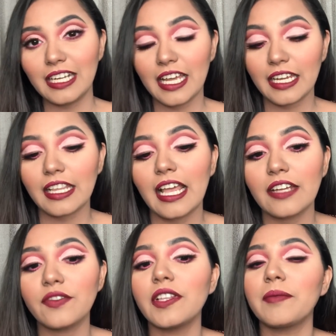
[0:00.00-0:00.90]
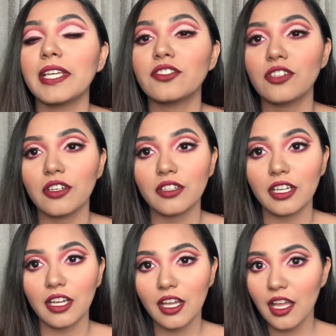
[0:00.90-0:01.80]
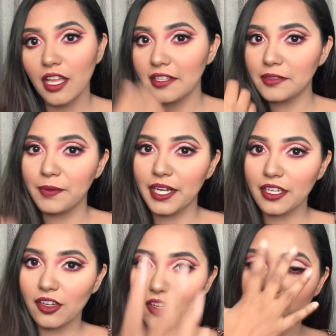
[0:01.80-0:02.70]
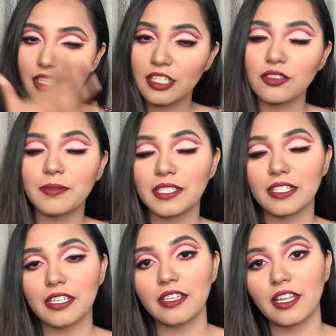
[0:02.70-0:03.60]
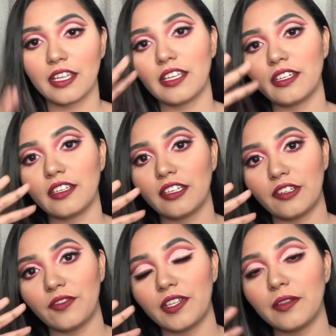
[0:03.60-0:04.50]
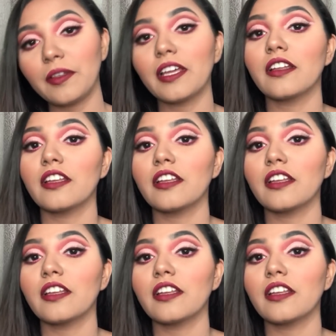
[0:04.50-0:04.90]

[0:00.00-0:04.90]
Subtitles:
and that will make sure the spray got into my skin, and it will